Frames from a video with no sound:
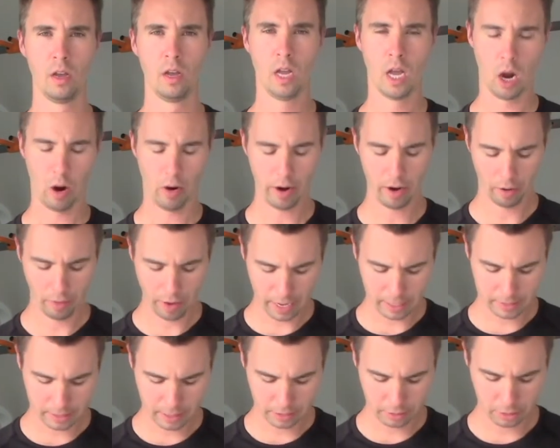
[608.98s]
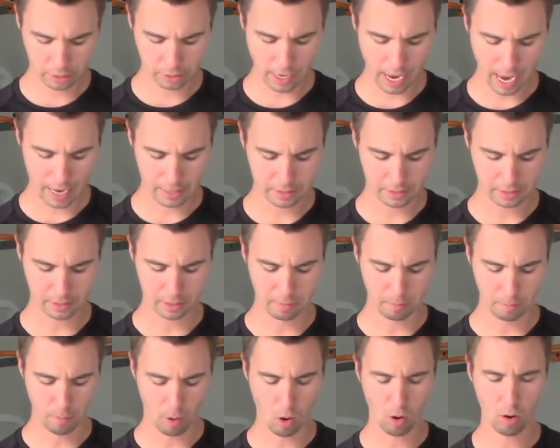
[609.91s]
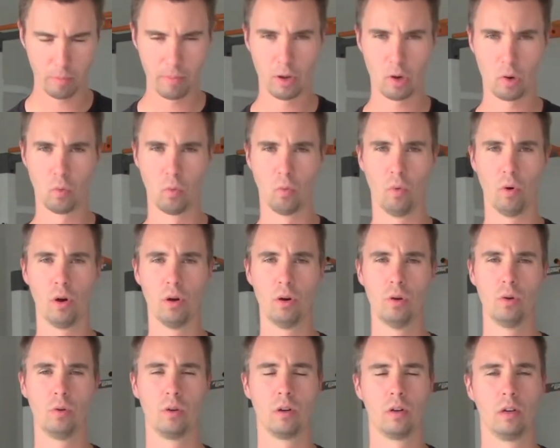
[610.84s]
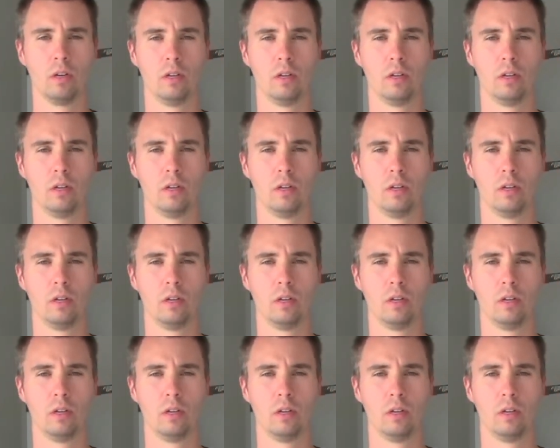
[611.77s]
All right, our next exercise is the barbell row.